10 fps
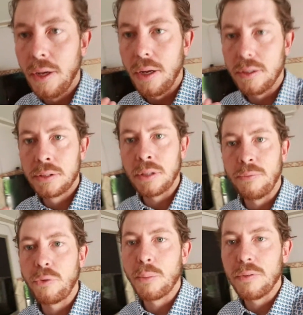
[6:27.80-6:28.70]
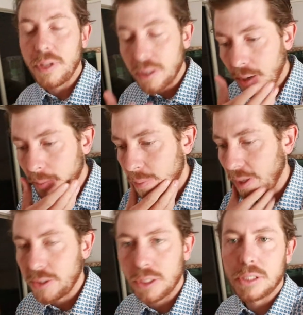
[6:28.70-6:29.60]
some form of income, a
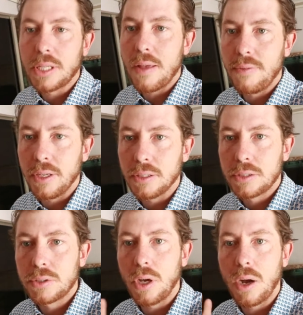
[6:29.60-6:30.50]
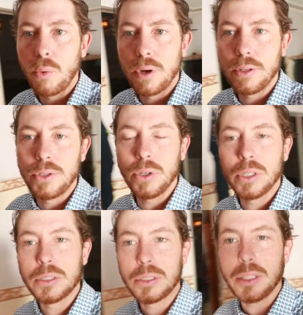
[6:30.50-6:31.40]
pension, savings, one of the two,
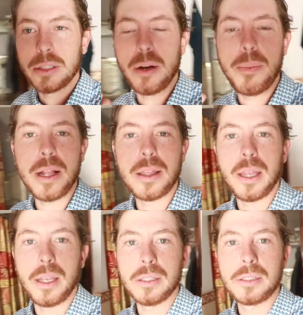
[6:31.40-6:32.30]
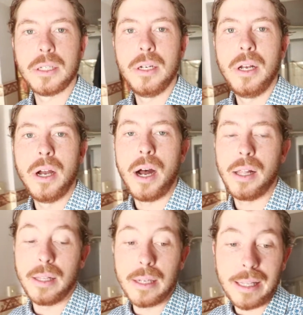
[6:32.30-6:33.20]
because it's going to make things a
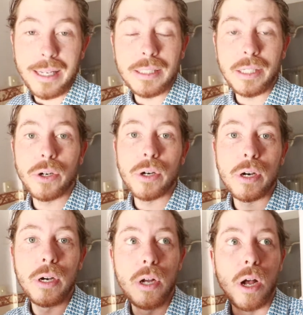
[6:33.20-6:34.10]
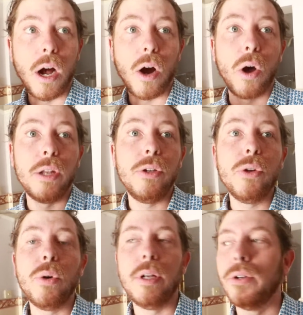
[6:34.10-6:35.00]
little easier on
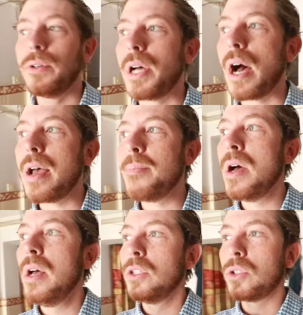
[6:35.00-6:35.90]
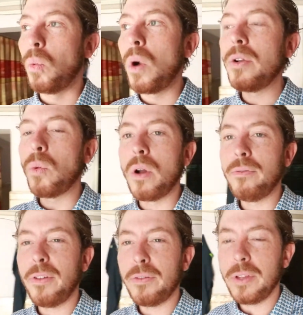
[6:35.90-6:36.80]
you and your time. So 1 to
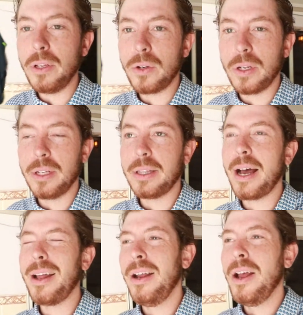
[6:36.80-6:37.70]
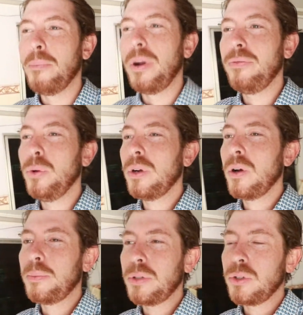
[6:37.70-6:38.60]
150, you can get that. But if you want to go
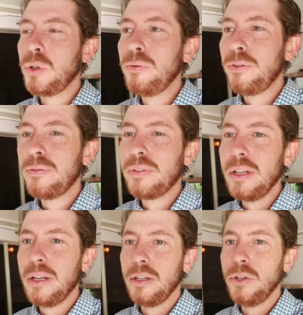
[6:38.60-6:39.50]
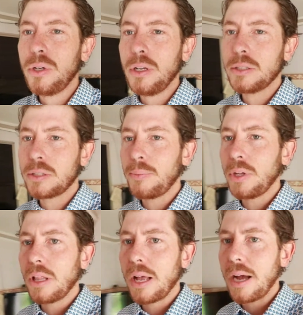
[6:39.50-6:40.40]
up to 250, you can get something
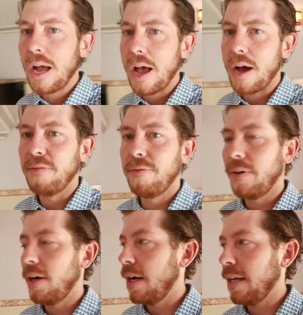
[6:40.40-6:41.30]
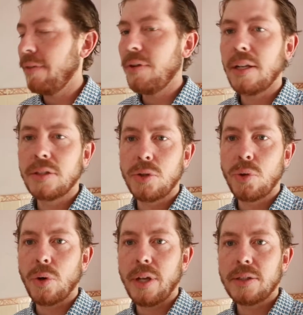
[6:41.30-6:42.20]
like I have. I gave you guys the
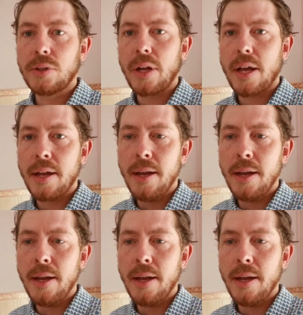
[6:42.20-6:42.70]
tour yesterday.